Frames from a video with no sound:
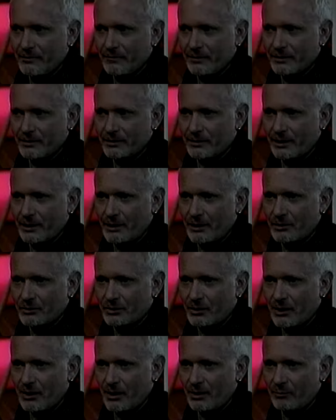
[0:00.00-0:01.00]
it as a
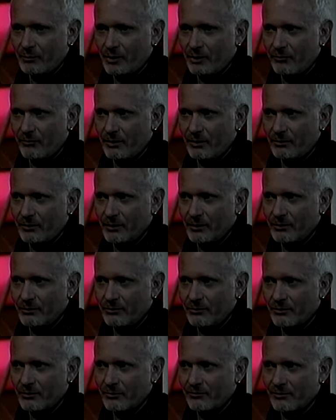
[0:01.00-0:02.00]
Hitchcock movie with
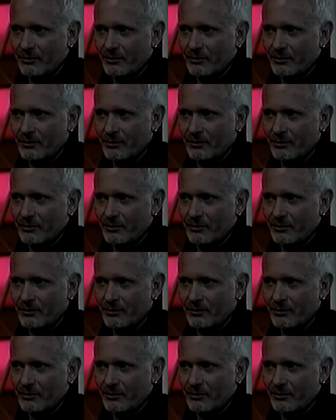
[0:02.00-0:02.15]
the two of you